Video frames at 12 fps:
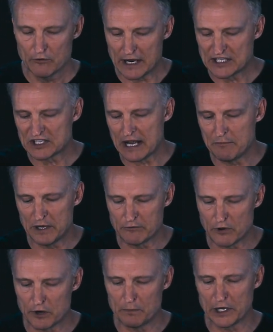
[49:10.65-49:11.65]
Ray
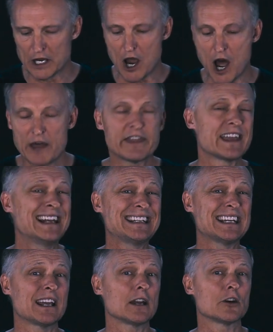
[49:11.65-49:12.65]
Stedman wrote a book,
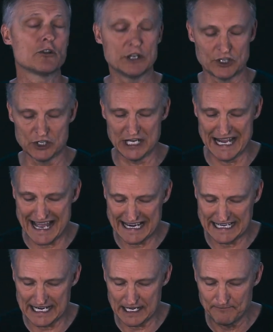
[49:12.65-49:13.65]
Authentic
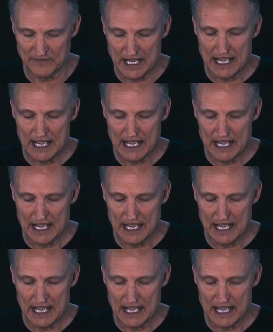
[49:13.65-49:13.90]
Christianity,